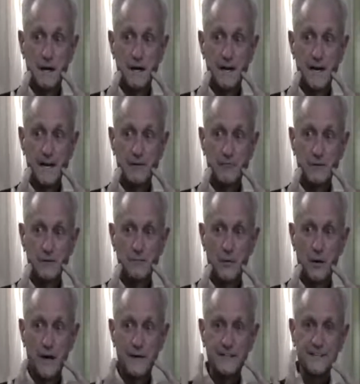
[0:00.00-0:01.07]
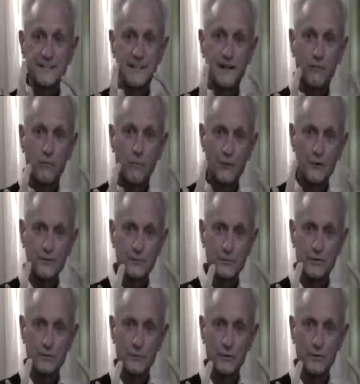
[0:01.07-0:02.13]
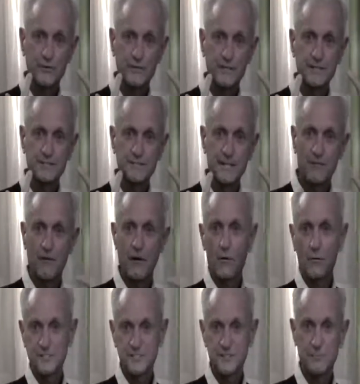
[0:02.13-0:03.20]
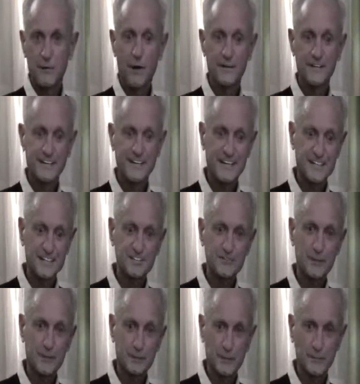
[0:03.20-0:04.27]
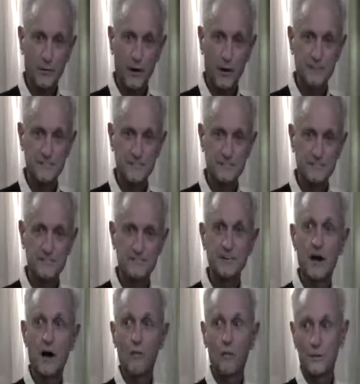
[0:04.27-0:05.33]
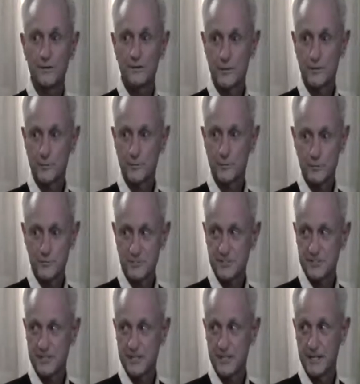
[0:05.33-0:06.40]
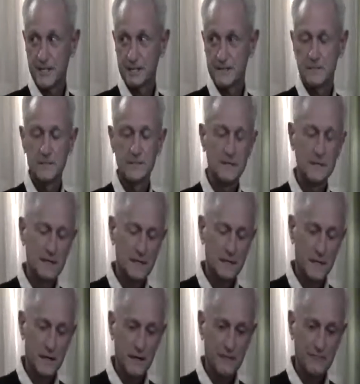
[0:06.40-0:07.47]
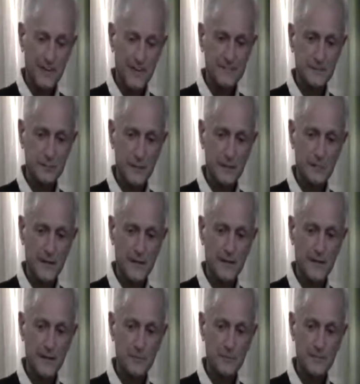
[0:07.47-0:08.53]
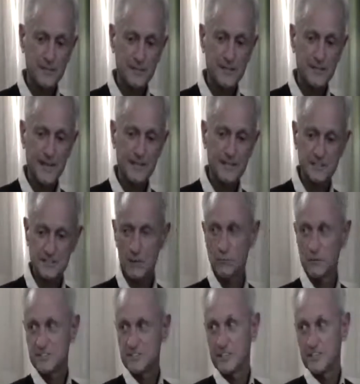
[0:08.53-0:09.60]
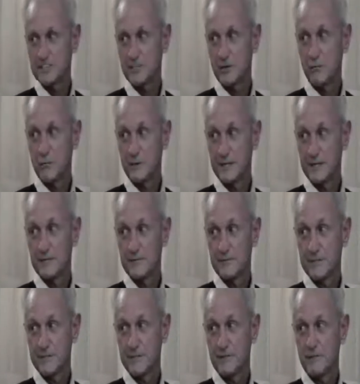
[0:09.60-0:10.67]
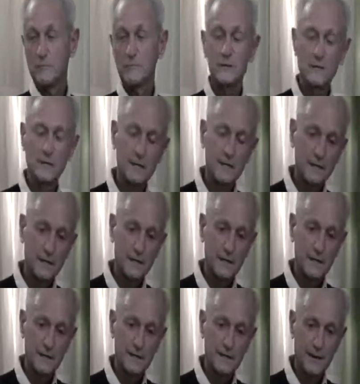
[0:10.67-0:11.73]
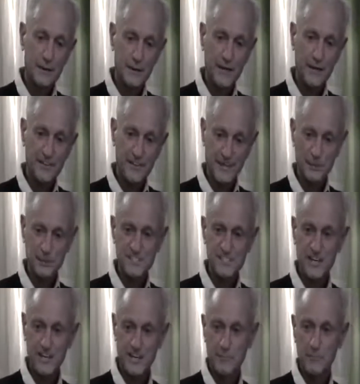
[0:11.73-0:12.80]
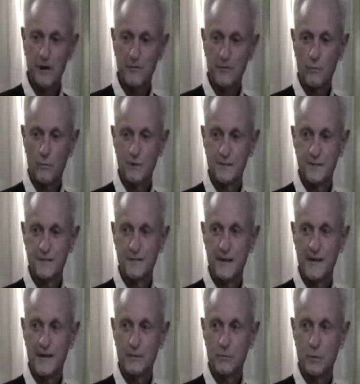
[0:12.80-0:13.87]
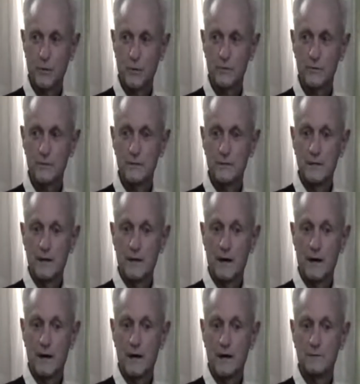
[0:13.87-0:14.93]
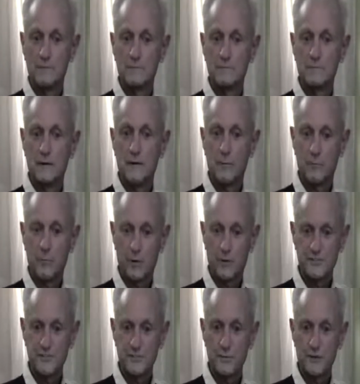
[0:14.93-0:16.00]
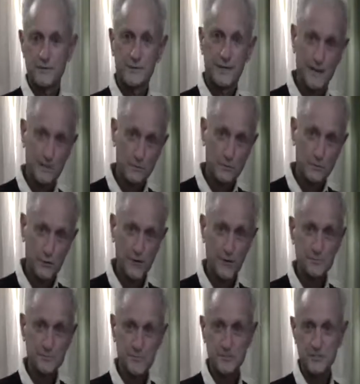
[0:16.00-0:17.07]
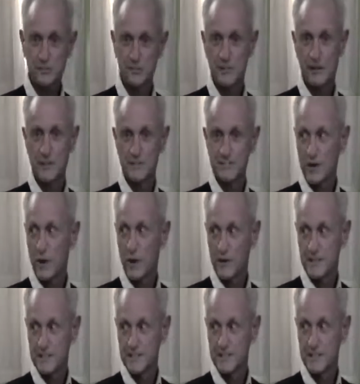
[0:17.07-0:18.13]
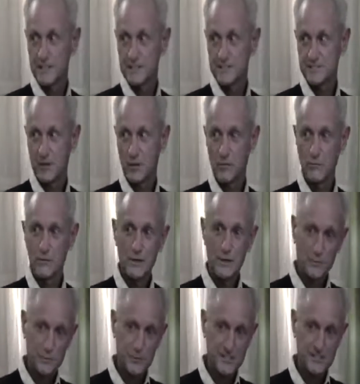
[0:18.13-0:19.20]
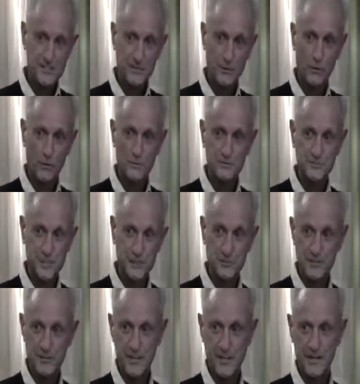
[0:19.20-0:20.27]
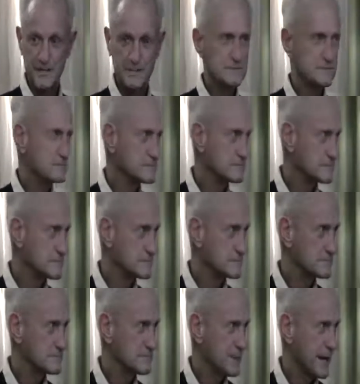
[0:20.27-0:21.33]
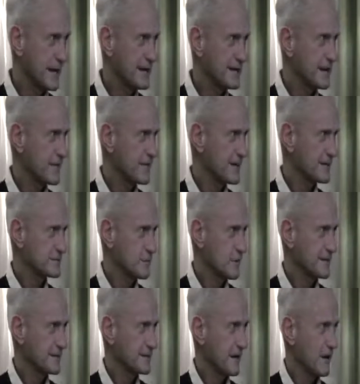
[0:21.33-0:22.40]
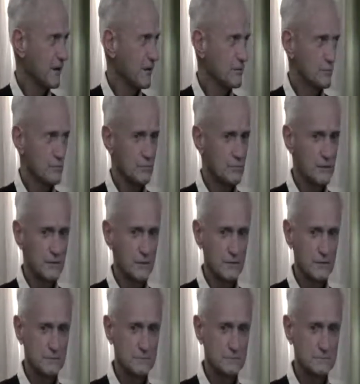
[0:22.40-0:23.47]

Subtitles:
Everybody that I've worked with these have all responded extremely positive, if not 100%. Phantom limb pain I got pretty good at because I was seeing so many of them. Mm-hmm. And I think I was telling you about the one today where a person at CRIPS used to be known as RSD, so regional sympathetic pain, I think is what they call.